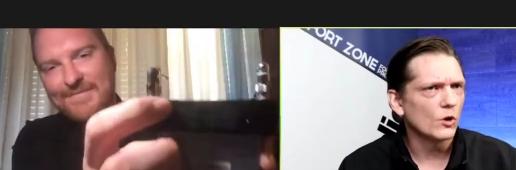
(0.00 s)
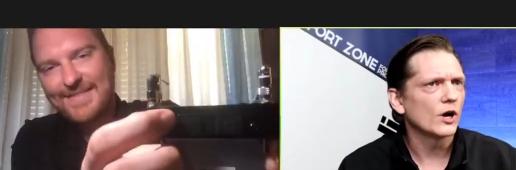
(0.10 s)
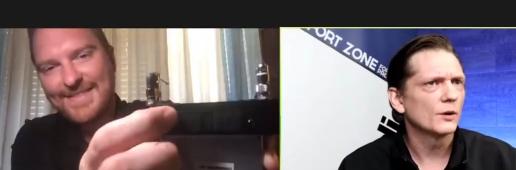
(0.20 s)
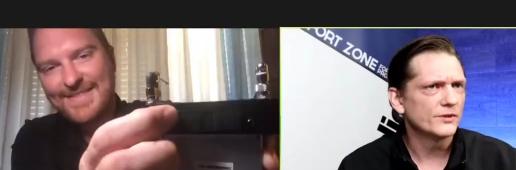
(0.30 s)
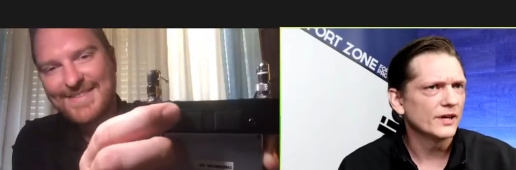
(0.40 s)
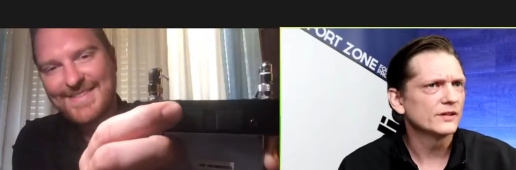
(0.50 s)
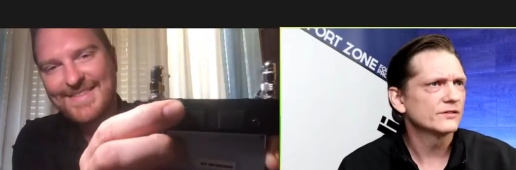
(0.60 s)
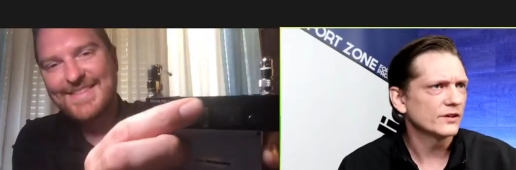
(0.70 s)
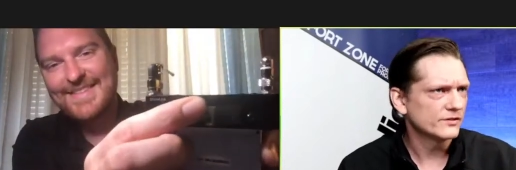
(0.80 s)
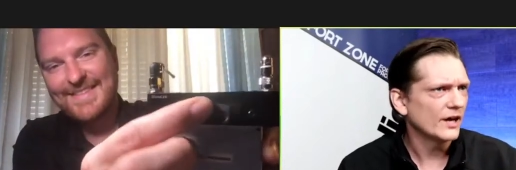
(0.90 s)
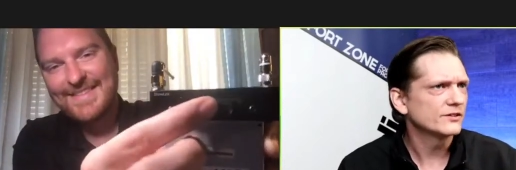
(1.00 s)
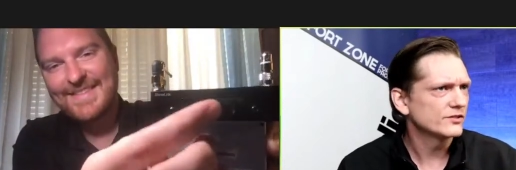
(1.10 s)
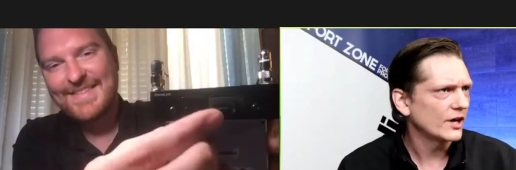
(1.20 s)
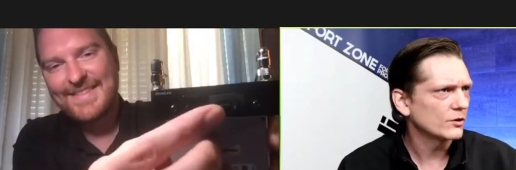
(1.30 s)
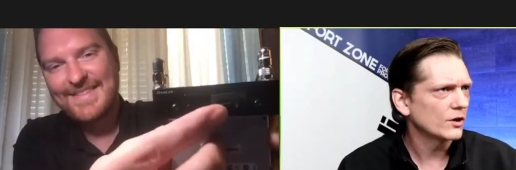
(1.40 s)
Speaker 1: updates, et
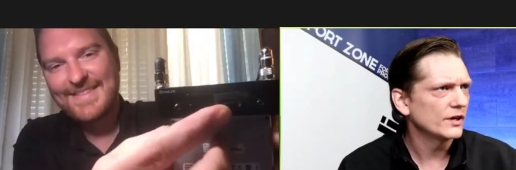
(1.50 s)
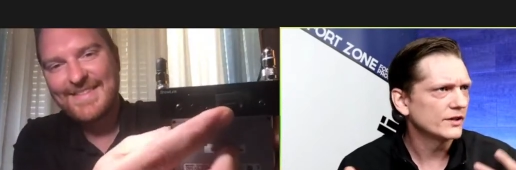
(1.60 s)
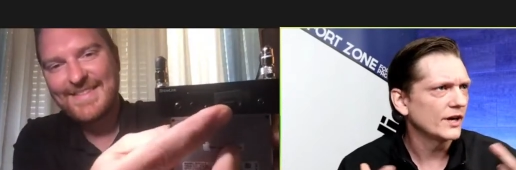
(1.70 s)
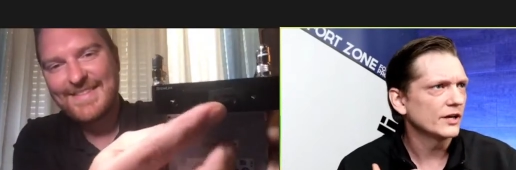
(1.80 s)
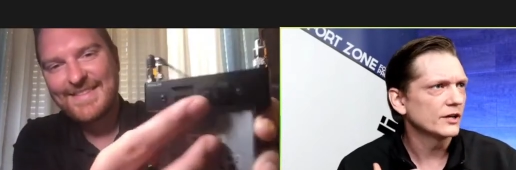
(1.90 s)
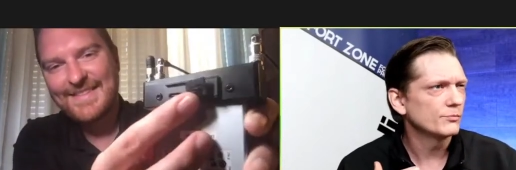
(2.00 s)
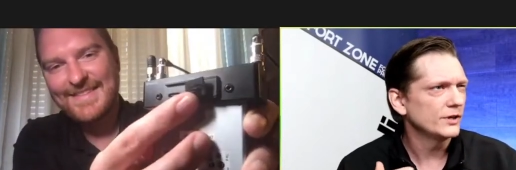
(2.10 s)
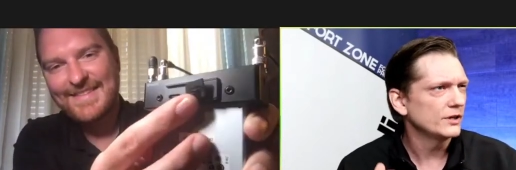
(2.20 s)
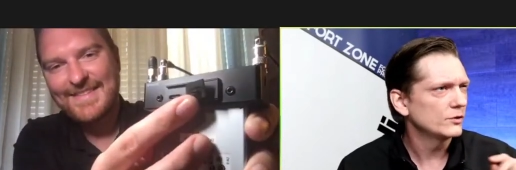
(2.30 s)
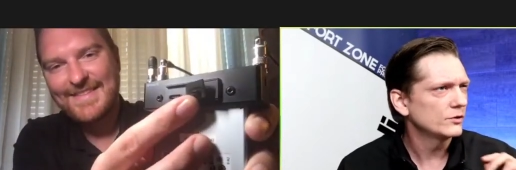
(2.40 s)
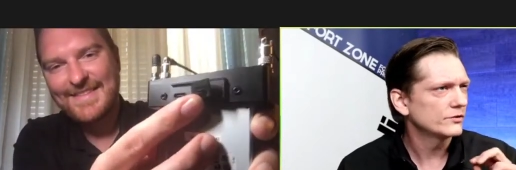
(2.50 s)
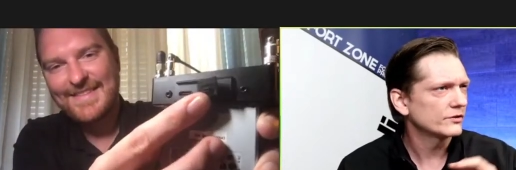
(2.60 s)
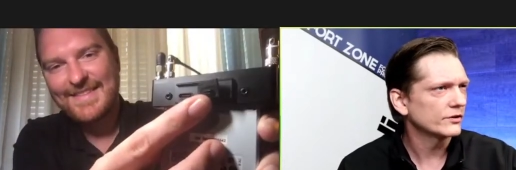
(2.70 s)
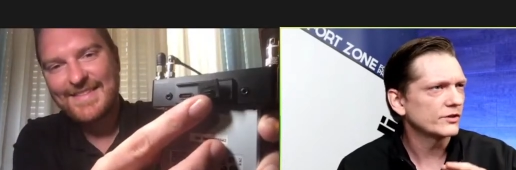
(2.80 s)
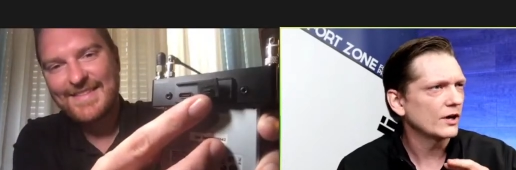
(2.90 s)
cetera. Can it be used as a
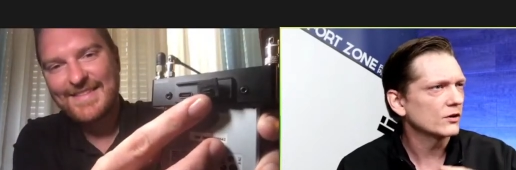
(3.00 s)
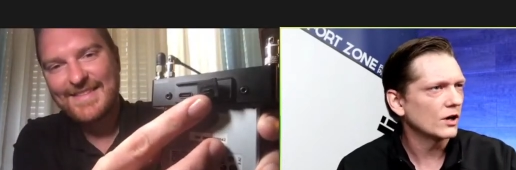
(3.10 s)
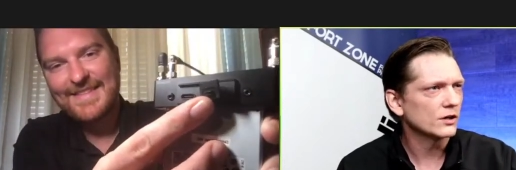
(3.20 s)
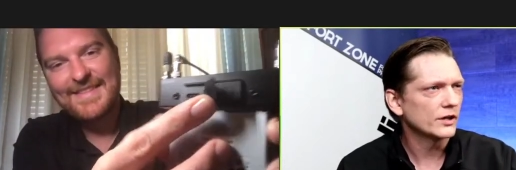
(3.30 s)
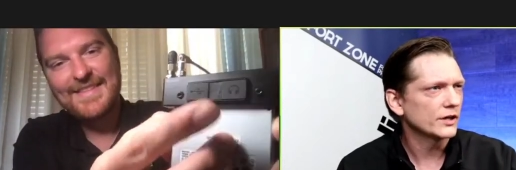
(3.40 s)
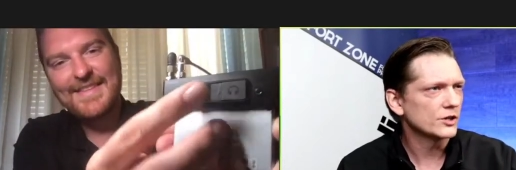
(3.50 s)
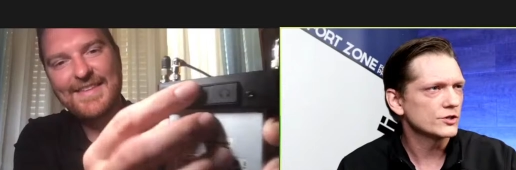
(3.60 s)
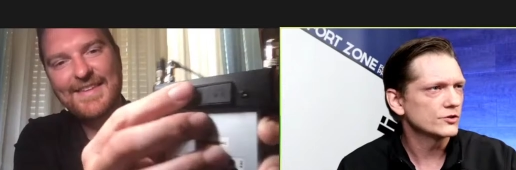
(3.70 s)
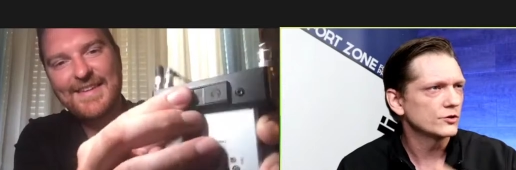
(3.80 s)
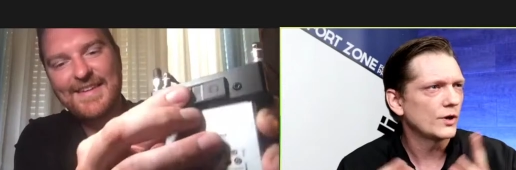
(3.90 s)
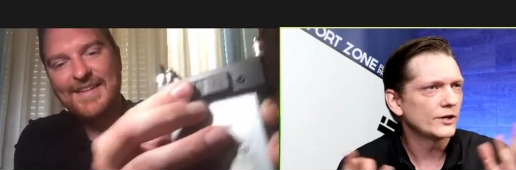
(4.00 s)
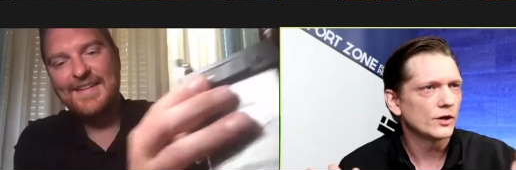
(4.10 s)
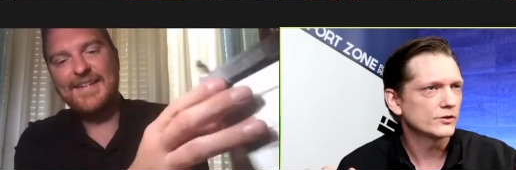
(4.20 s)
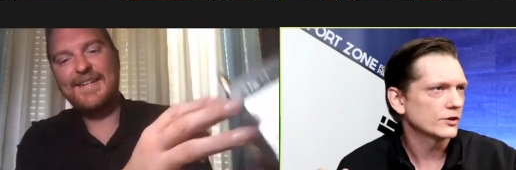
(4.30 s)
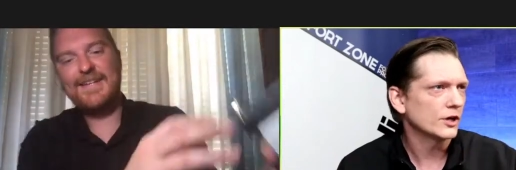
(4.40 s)
sound card connection too? I know that's
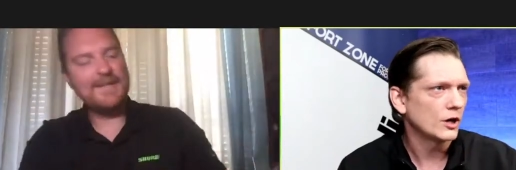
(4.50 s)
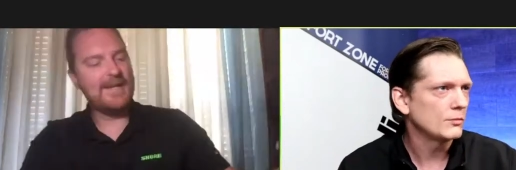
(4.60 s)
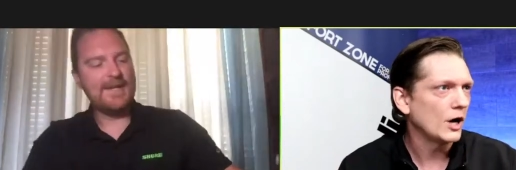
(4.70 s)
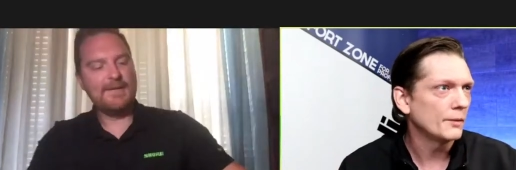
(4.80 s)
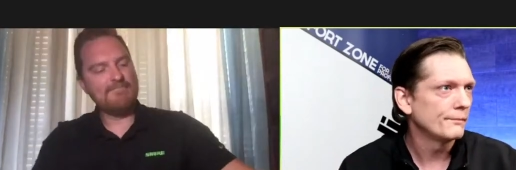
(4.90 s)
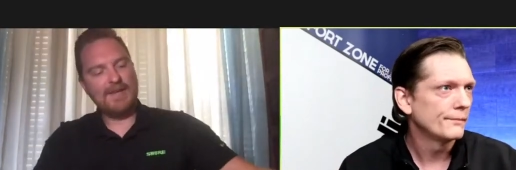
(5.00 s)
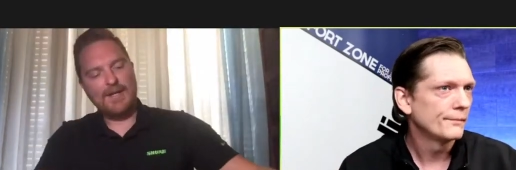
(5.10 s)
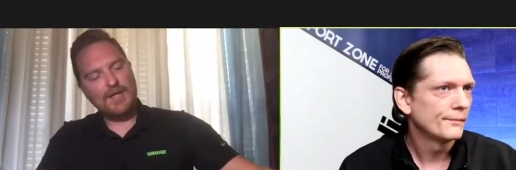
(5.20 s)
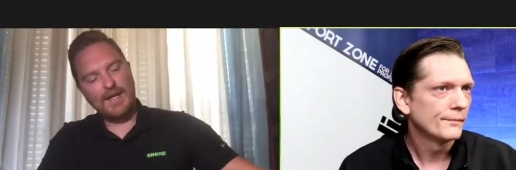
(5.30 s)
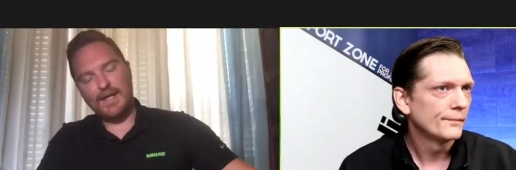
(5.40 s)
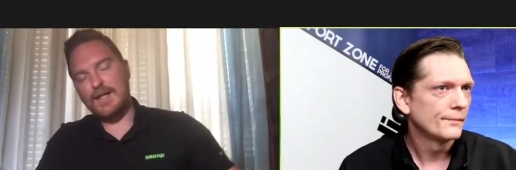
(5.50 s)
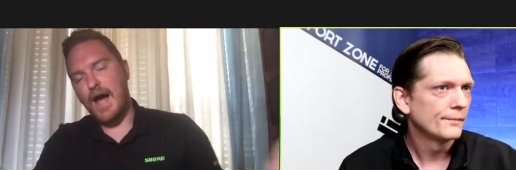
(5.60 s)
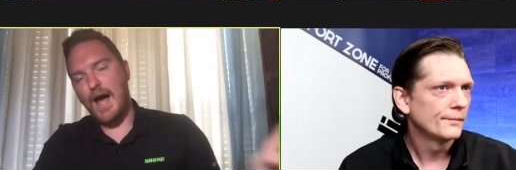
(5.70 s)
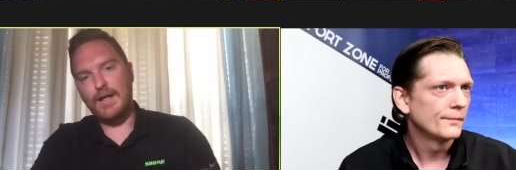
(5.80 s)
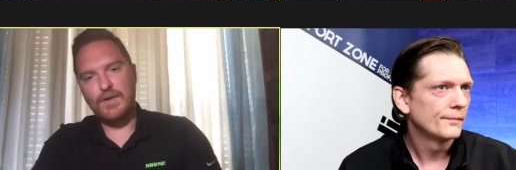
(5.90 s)
going to come up.
Speaker 2: It
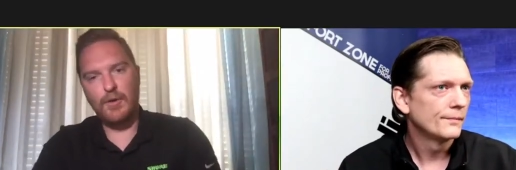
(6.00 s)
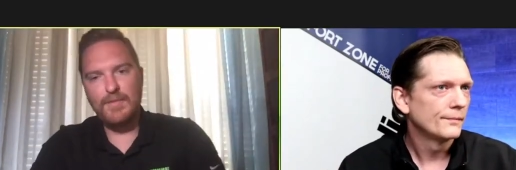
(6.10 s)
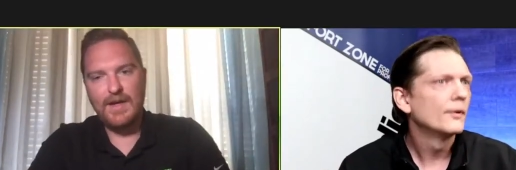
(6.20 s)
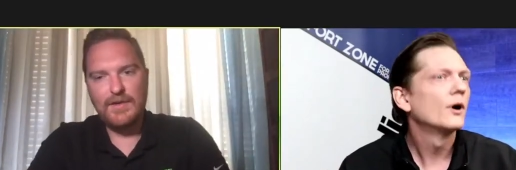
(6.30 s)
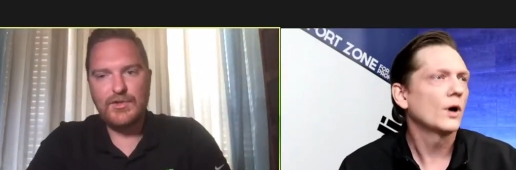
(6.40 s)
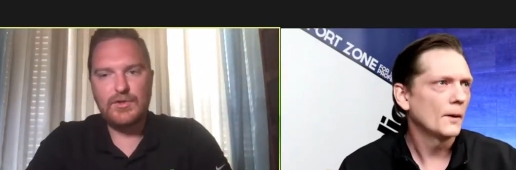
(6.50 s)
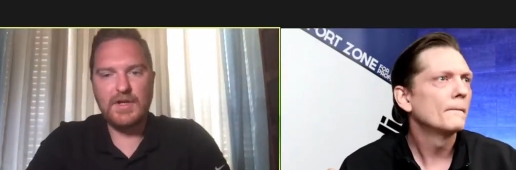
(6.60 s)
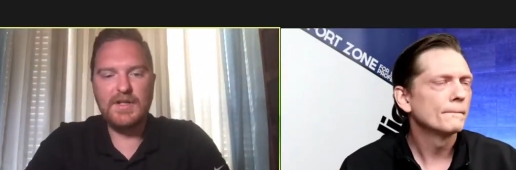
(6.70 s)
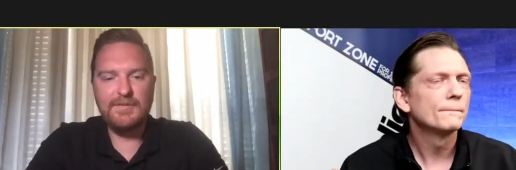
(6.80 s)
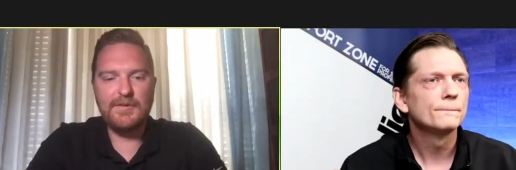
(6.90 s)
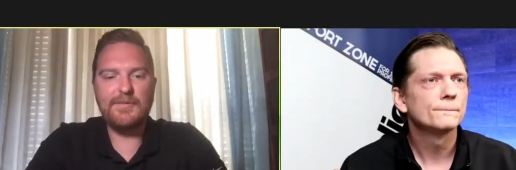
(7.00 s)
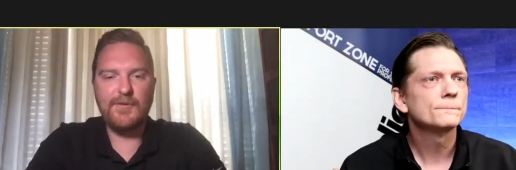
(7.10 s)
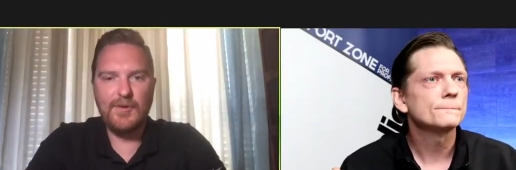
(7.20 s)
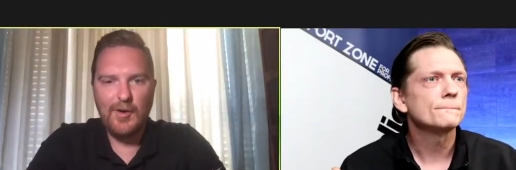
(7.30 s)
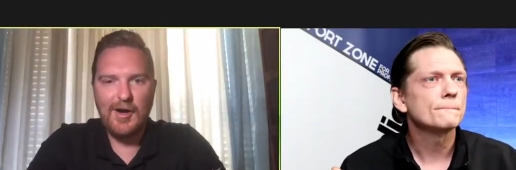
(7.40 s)
cannot. Nope, okay. that is strictly for
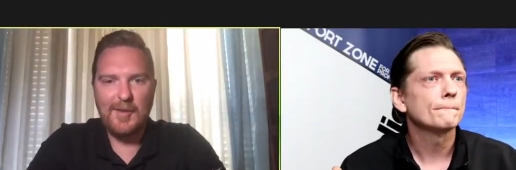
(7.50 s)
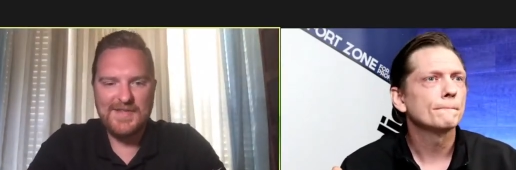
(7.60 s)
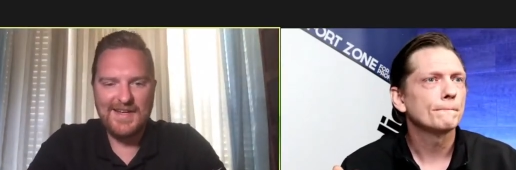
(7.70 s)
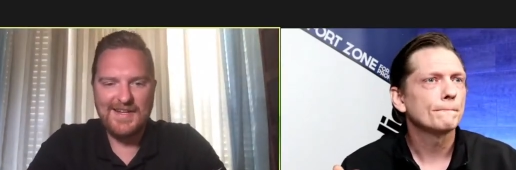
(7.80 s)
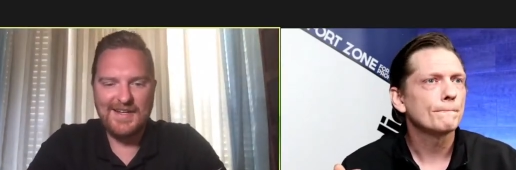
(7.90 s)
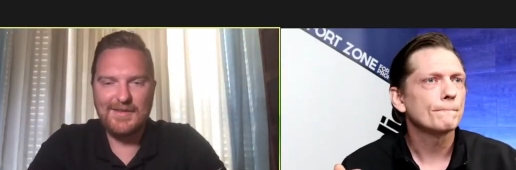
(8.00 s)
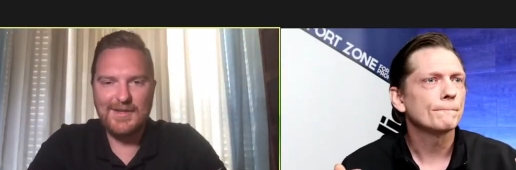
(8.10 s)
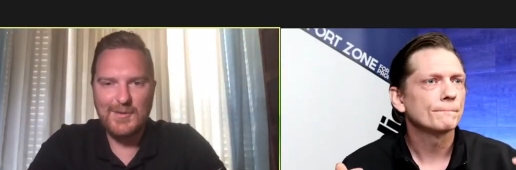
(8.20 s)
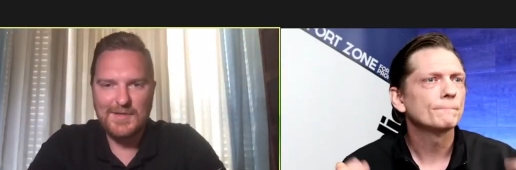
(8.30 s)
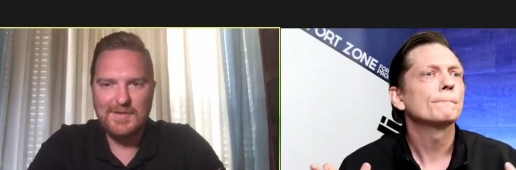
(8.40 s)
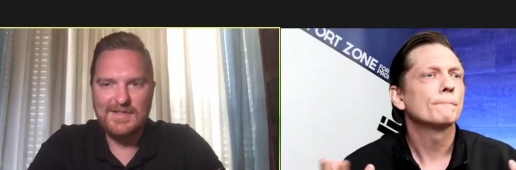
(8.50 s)
firmware updating the USB